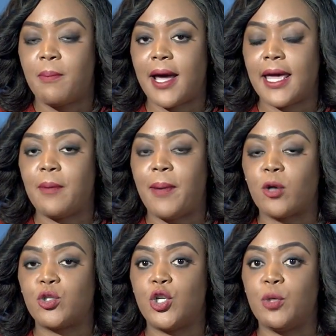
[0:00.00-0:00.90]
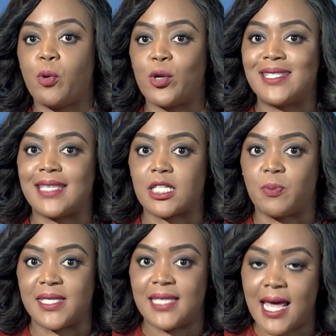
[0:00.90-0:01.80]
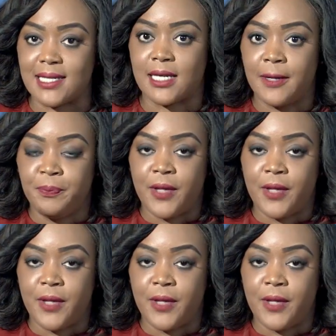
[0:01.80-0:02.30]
by about 2.6%.